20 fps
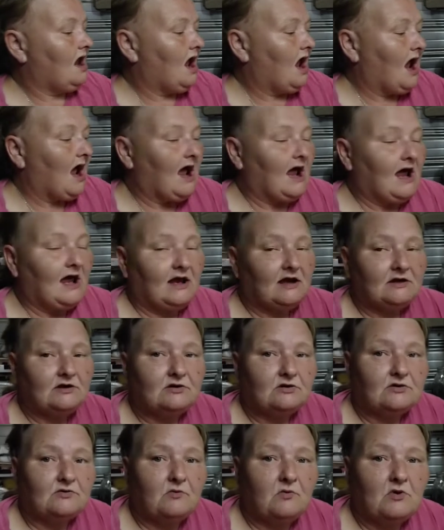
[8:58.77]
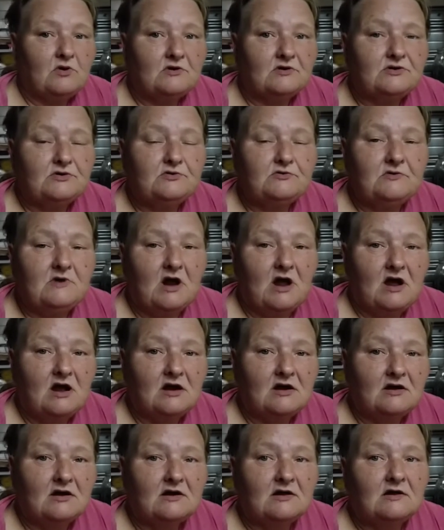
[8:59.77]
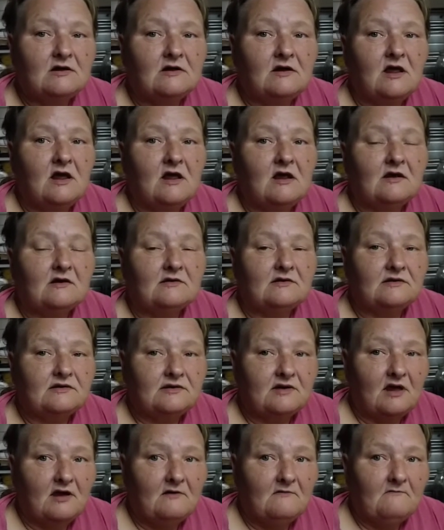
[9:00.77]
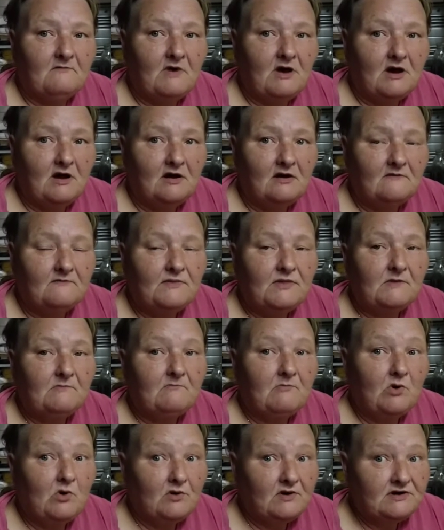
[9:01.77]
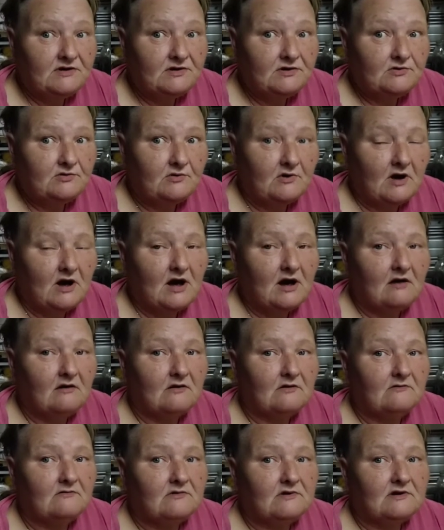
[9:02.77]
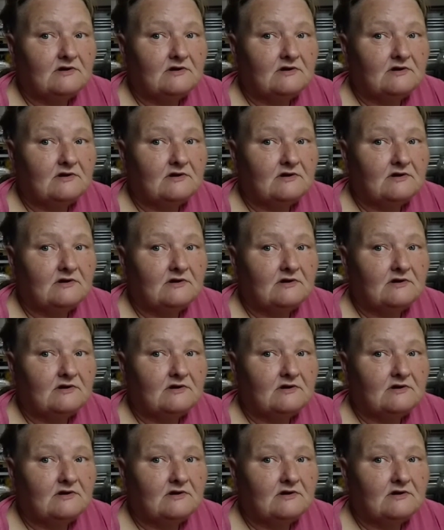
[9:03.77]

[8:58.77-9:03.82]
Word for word: I just want to knock some of the moisture out of it.